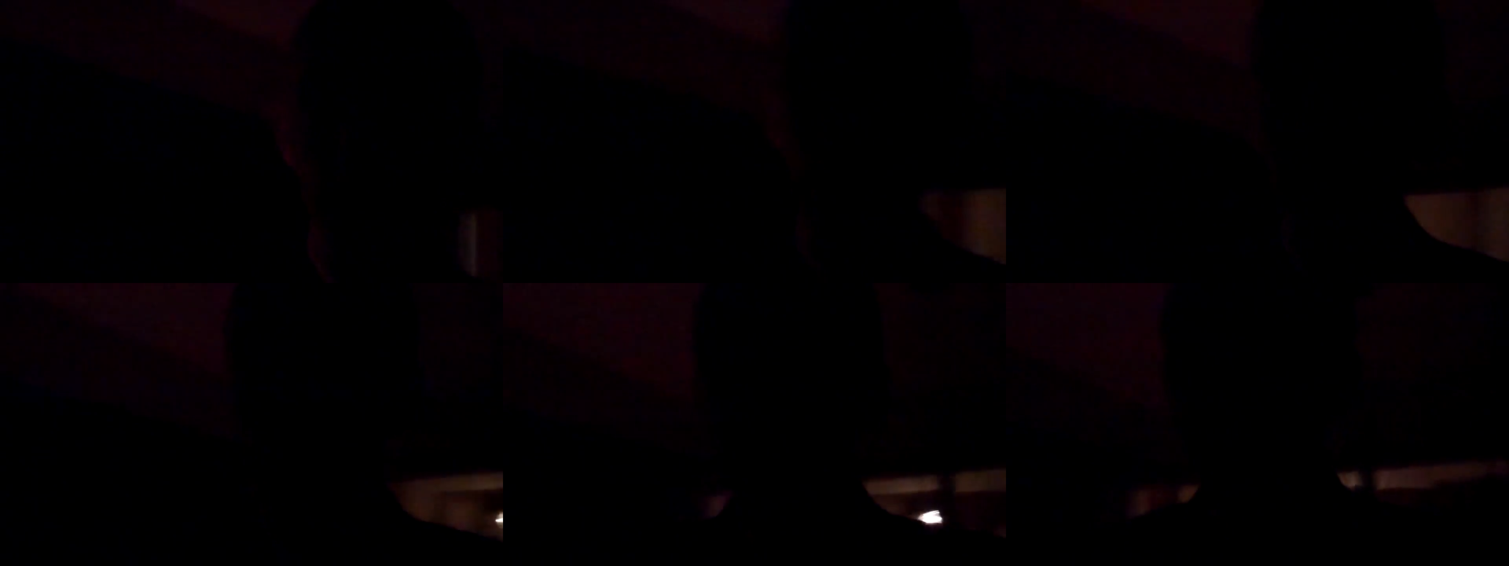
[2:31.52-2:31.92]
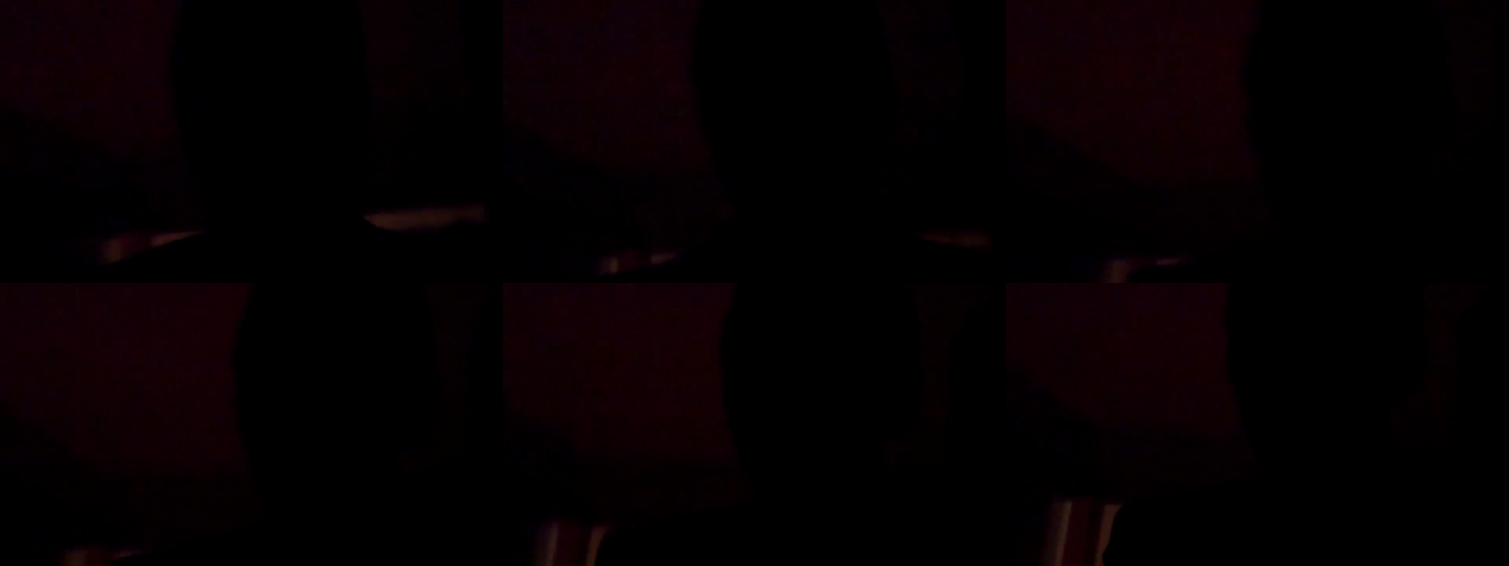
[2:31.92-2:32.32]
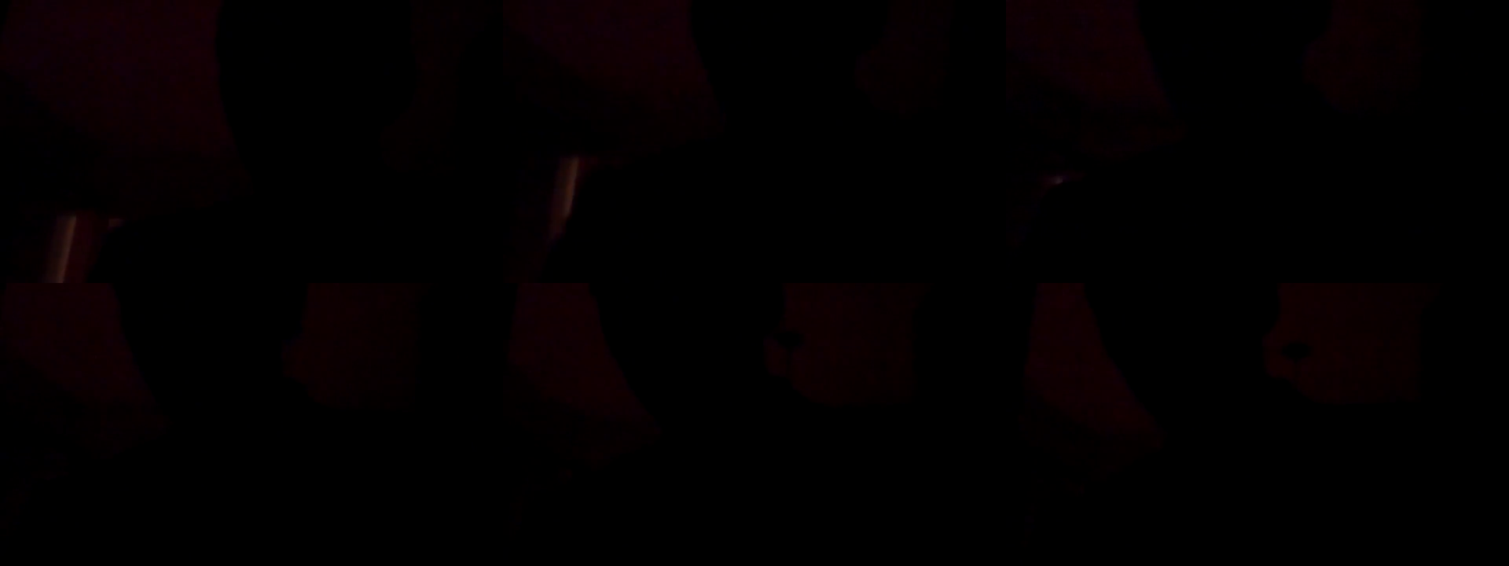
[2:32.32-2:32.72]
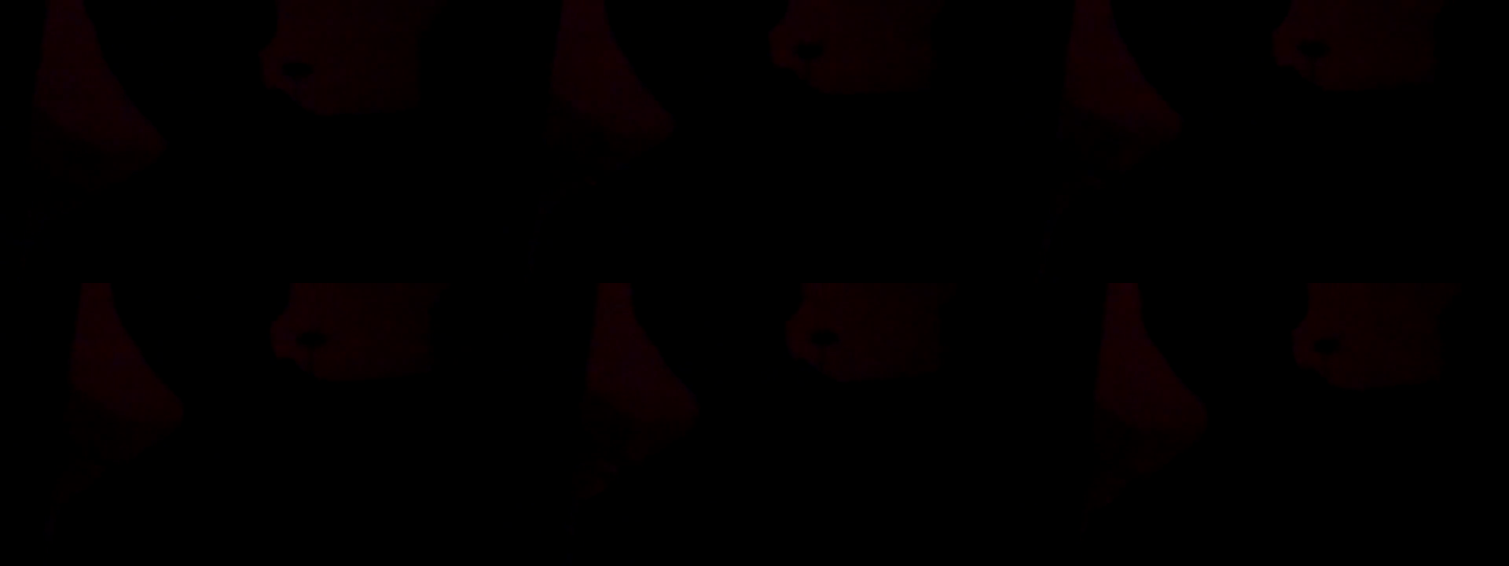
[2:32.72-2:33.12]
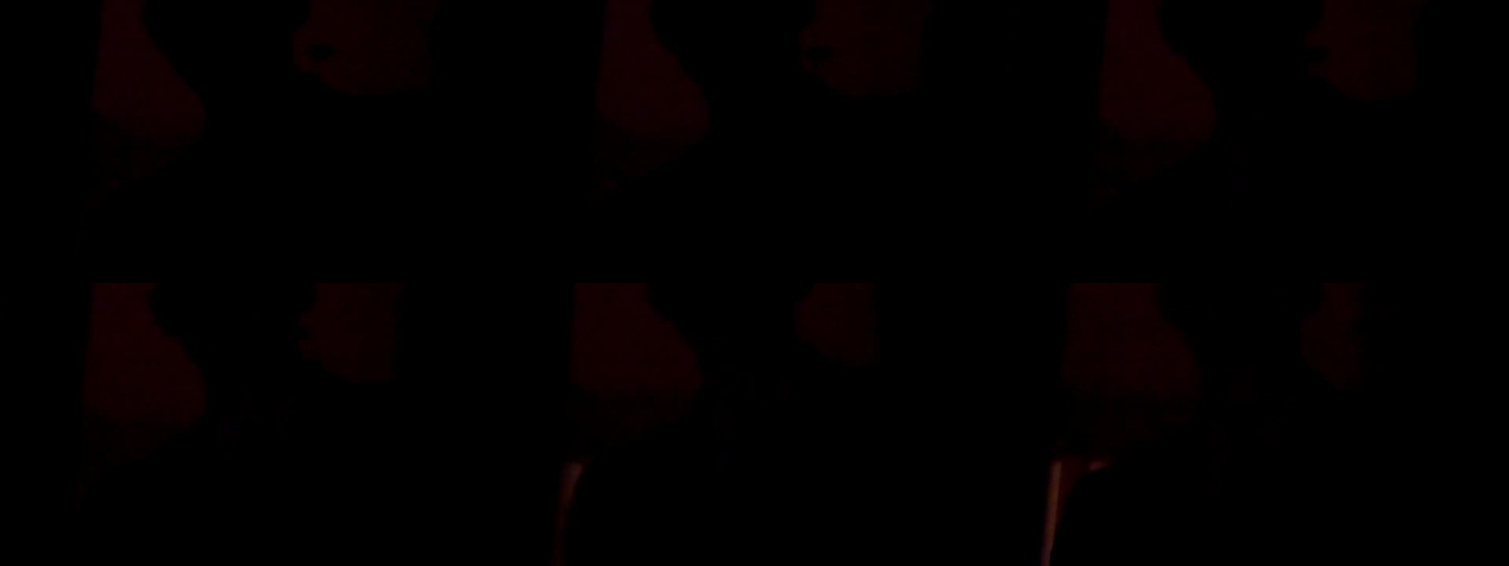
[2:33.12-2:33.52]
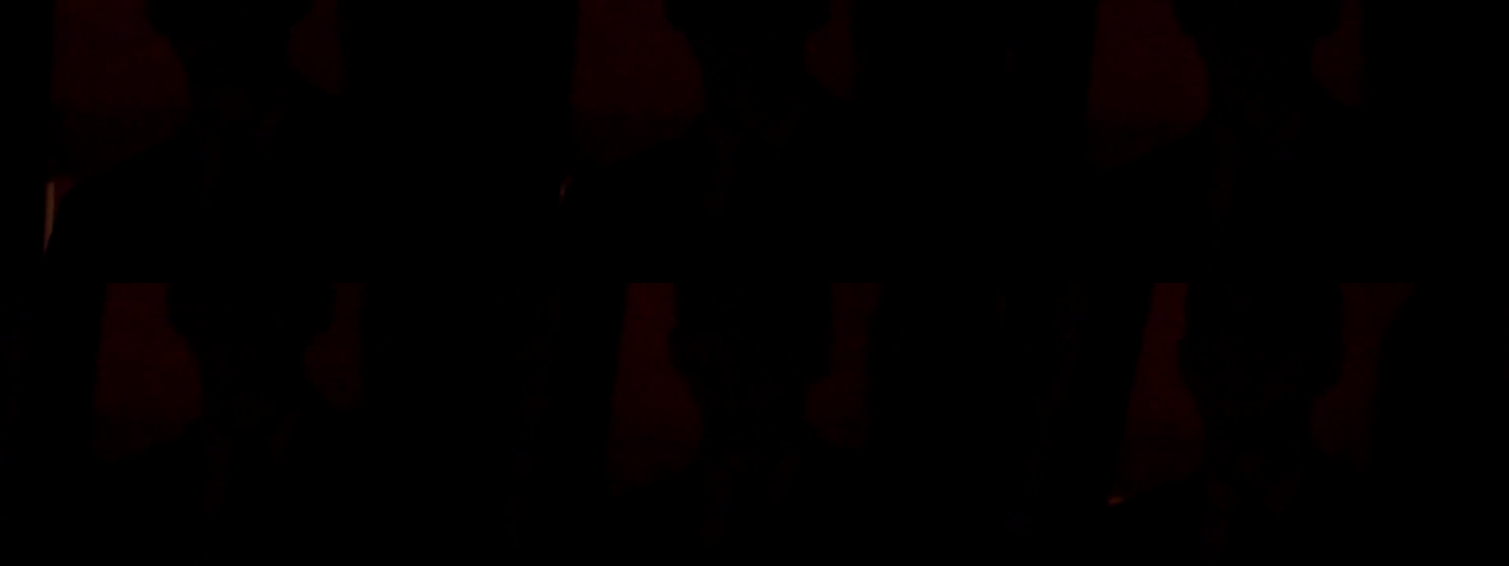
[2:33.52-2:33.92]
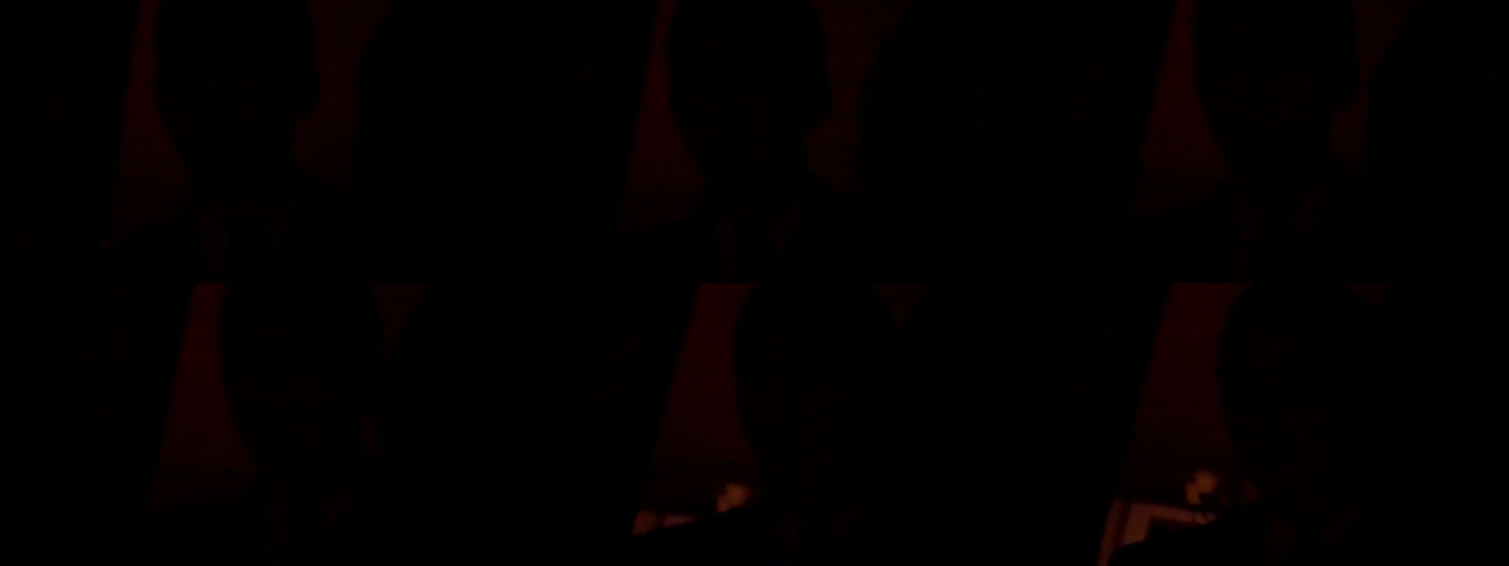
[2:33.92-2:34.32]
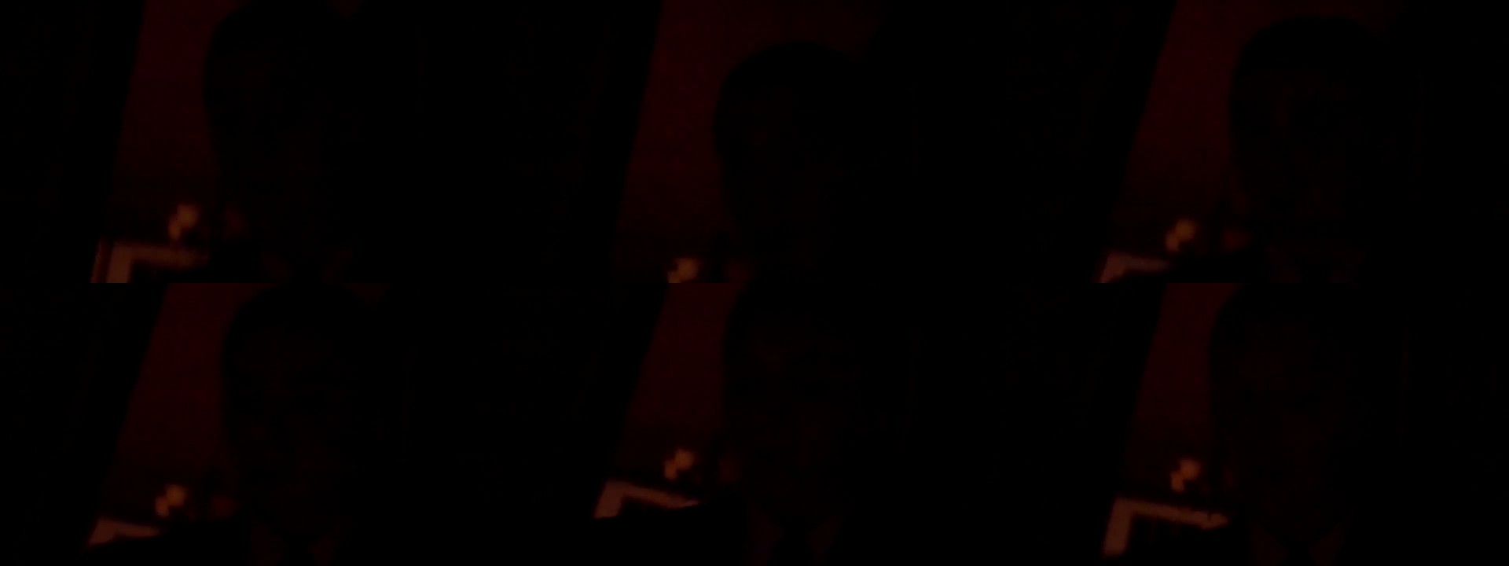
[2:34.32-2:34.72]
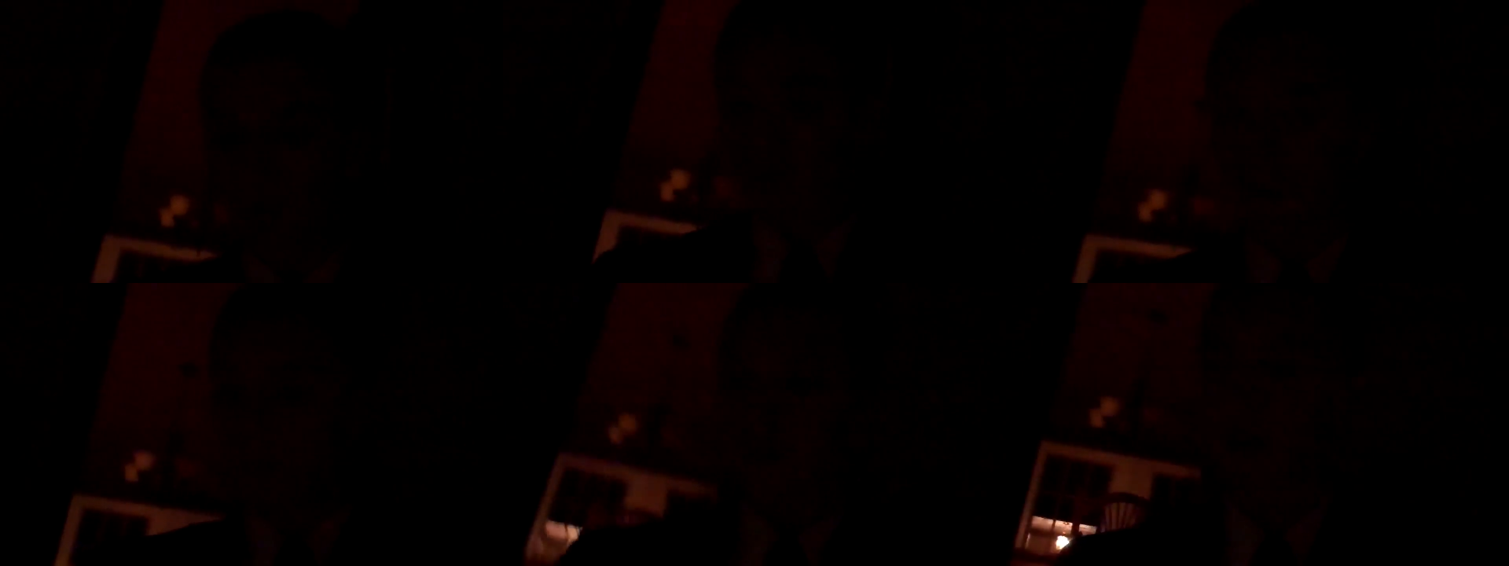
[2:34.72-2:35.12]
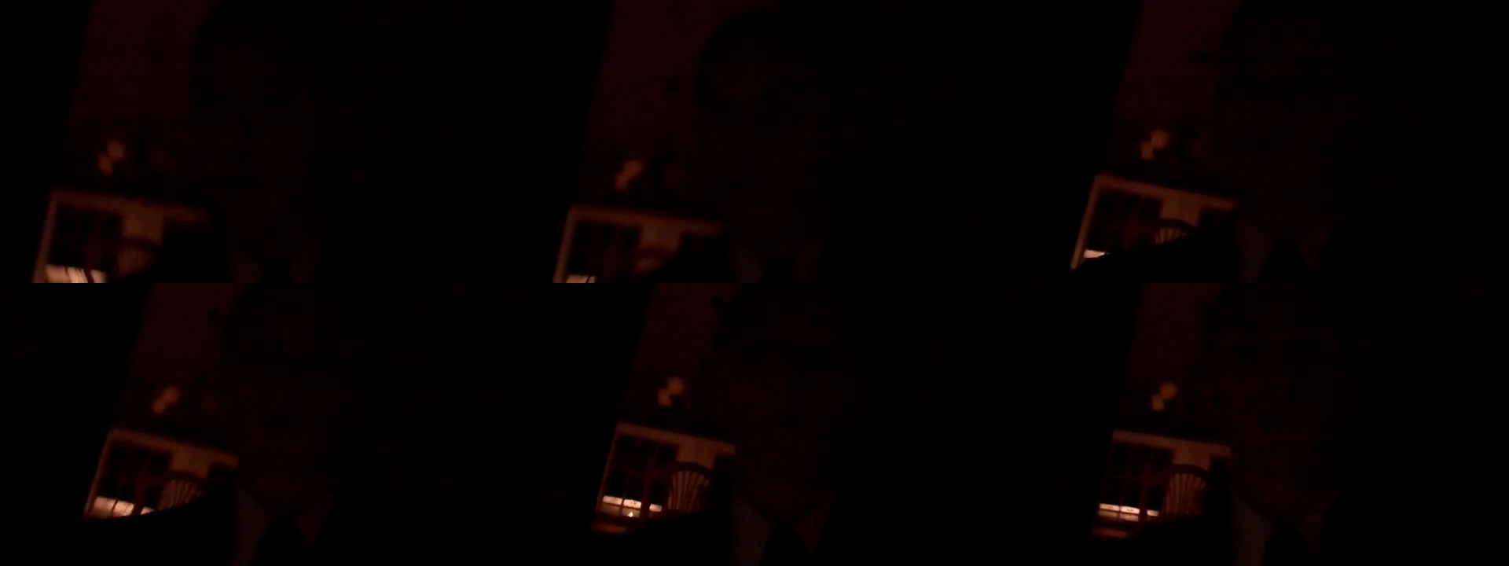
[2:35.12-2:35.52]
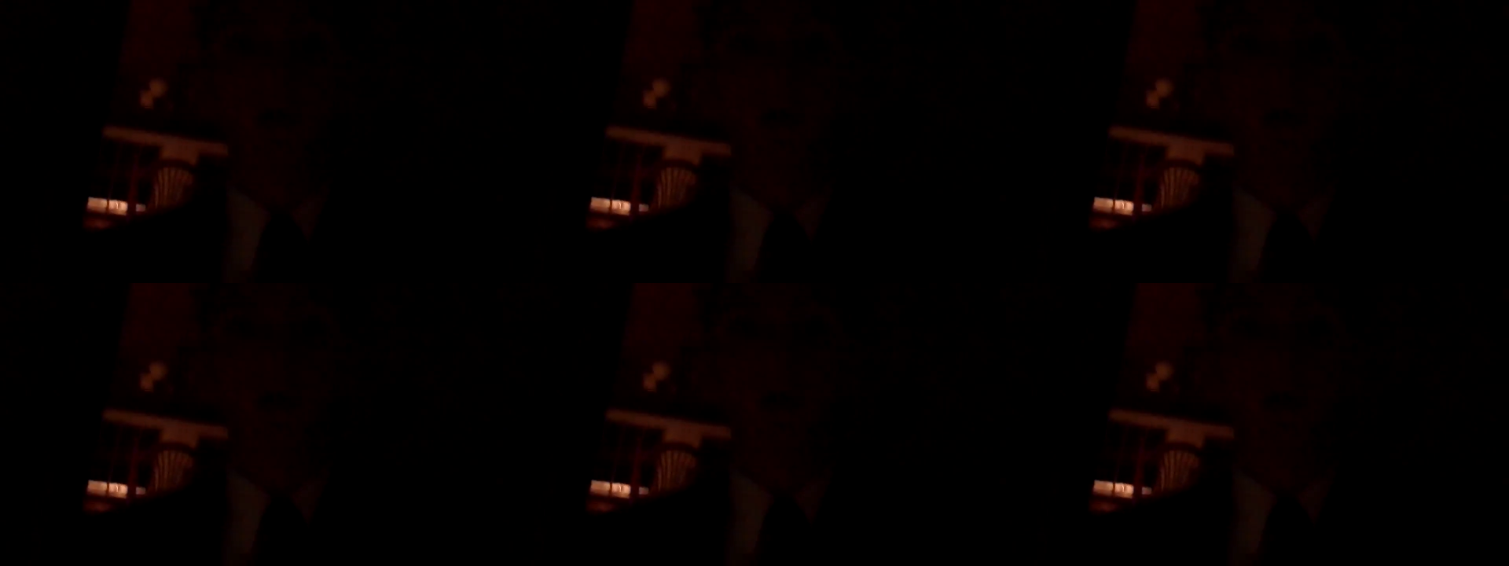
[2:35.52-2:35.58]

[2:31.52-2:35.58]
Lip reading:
(no speaker visible)